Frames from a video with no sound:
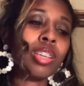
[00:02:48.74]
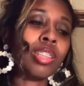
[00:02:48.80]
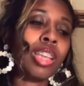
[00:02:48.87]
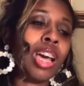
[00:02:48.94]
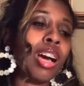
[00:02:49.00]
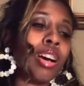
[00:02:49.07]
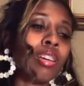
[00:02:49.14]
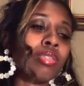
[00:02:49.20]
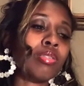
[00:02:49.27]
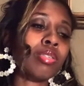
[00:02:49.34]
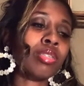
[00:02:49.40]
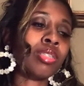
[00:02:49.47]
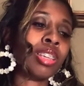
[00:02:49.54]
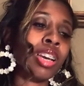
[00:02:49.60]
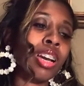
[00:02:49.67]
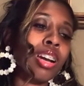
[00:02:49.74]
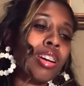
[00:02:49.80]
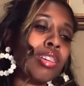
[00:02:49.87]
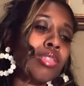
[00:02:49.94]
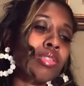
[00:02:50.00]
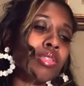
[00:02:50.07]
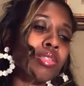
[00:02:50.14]
Now,
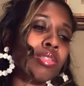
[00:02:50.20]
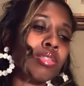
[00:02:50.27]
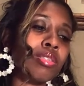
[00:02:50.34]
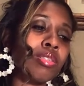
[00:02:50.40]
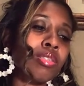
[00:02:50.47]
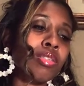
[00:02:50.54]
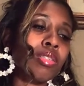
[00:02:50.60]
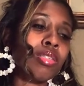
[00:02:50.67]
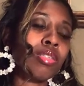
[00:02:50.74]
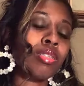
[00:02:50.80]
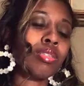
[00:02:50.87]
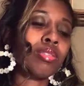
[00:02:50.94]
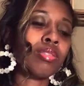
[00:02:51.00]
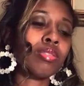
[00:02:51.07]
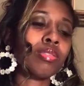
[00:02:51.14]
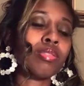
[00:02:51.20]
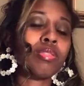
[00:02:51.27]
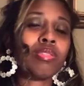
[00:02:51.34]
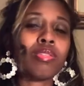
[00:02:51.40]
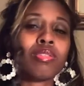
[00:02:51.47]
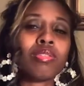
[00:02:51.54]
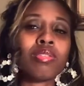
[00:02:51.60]
there's
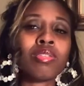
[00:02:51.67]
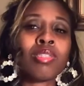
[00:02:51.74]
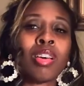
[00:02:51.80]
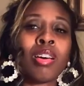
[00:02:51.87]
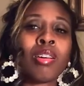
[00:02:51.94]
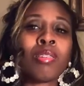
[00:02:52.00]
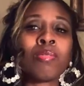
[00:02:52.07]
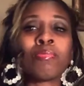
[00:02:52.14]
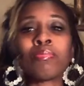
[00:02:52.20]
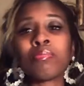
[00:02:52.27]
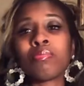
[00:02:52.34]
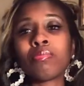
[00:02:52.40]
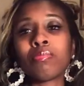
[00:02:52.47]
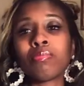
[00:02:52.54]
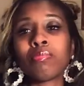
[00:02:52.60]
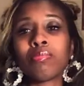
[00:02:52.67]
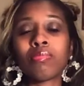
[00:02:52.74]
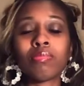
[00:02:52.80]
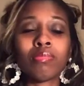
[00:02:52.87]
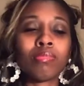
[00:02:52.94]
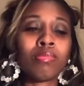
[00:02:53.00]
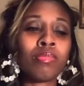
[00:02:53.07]
some,
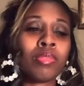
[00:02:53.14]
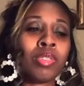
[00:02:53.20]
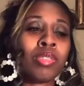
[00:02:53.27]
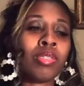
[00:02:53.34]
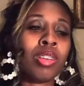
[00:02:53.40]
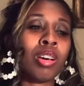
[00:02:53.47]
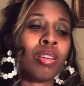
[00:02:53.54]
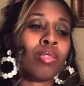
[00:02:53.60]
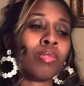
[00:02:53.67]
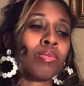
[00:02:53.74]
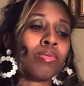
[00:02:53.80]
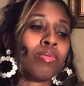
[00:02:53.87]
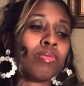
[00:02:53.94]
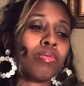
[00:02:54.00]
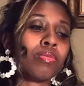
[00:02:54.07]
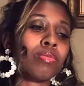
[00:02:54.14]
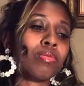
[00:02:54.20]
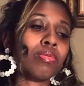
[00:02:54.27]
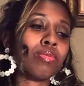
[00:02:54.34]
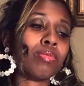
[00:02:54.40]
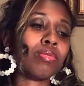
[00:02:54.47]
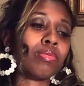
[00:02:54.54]
you know,
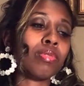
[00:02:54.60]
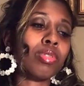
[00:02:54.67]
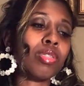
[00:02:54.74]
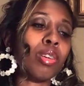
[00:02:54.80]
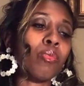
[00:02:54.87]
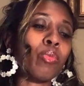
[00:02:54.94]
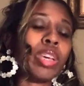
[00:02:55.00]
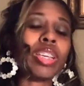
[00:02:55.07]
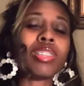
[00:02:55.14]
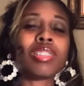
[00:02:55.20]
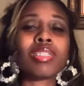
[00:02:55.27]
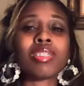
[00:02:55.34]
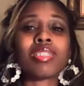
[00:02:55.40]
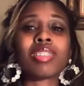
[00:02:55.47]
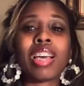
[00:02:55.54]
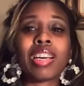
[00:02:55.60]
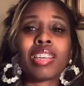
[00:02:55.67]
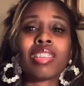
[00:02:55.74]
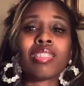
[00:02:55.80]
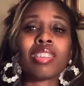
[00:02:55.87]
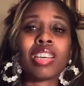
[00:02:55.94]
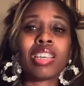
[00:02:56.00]
some weaknesses that
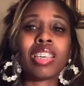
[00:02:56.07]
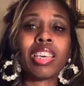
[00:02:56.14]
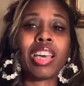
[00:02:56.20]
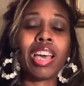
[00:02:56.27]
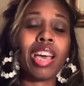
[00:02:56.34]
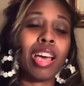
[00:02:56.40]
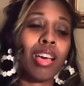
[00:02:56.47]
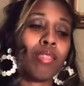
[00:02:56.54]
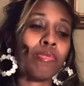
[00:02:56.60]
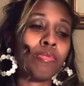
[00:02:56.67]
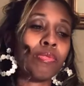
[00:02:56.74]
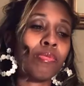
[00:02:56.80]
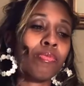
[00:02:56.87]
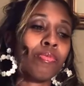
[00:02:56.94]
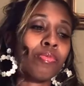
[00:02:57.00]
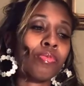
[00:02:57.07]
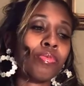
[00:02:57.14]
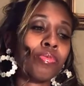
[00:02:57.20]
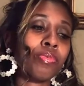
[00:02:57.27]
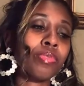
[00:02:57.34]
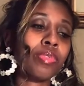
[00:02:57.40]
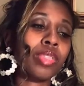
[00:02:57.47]
Kentucky had.
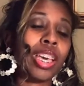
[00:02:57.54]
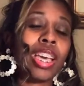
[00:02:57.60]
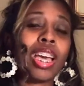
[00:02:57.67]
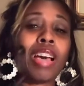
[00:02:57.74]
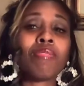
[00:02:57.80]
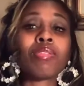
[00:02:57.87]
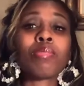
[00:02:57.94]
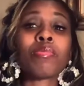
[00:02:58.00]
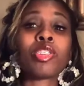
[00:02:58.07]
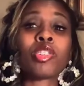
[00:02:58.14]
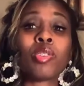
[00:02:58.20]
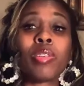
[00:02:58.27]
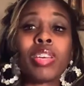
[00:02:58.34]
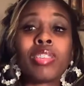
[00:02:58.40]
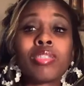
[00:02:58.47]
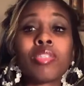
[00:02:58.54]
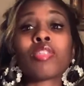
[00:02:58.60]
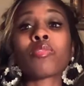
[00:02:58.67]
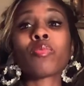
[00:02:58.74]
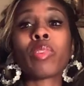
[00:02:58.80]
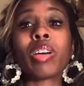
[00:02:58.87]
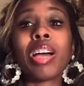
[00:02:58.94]
They have some strengths
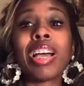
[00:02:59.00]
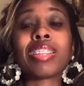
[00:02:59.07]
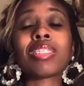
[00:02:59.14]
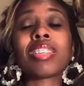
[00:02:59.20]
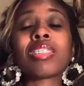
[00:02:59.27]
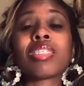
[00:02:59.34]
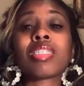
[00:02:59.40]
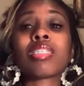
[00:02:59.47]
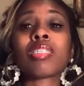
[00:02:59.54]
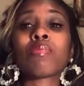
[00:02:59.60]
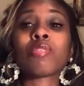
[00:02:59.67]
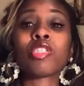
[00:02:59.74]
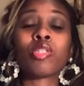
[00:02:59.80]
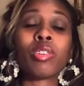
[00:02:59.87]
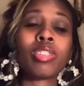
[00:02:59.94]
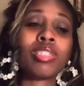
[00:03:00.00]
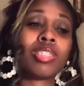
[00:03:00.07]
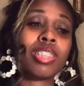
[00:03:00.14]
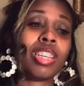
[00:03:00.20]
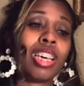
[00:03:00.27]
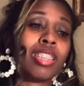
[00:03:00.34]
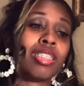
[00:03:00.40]
as well. I did see some strengths
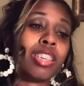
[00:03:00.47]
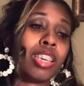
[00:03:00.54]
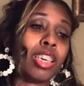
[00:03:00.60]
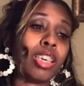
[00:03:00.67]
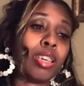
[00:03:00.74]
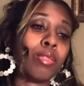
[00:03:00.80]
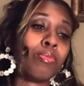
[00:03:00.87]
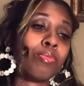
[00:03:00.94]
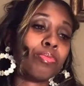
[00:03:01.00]
in that team.